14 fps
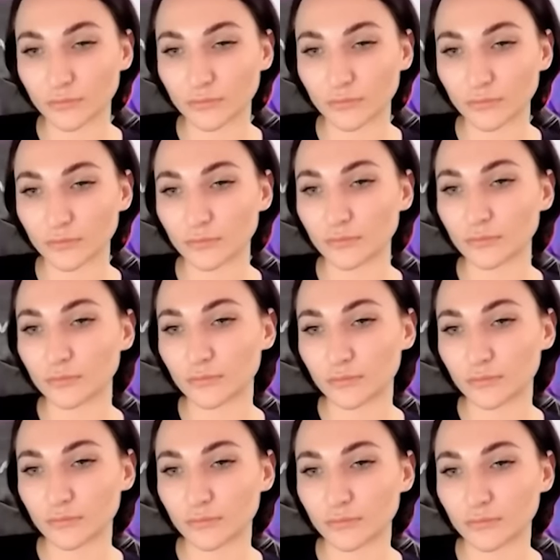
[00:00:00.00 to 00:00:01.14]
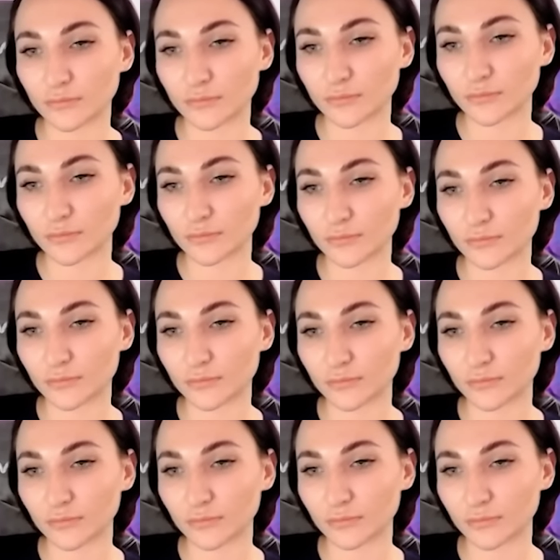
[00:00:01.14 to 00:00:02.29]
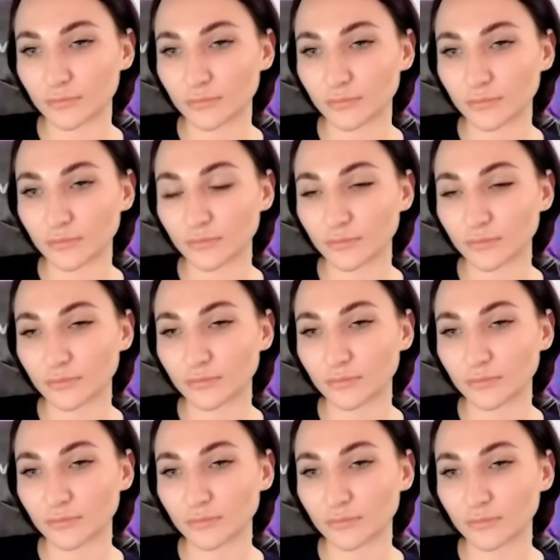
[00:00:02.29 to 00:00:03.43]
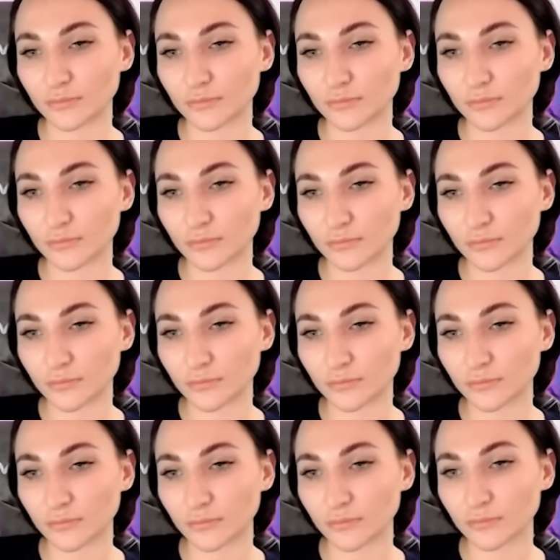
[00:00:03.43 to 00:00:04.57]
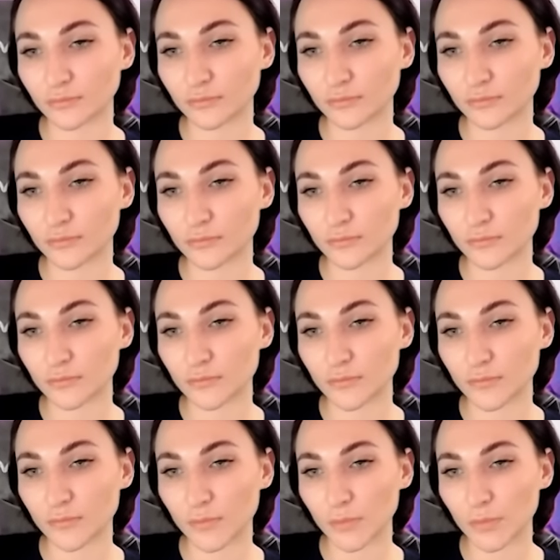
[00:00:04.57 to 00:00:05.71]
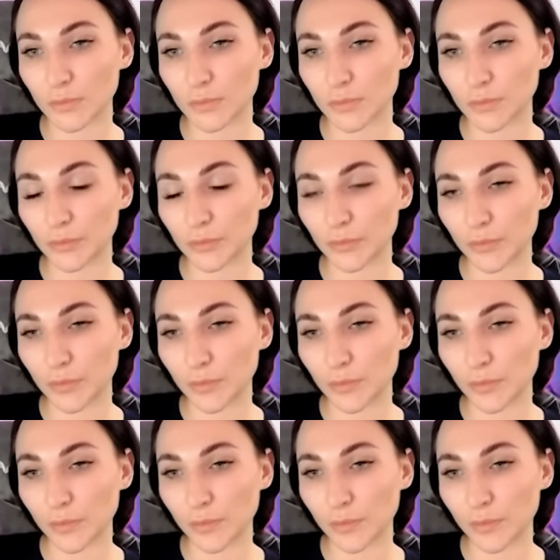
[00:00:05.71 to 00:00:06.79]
(silent)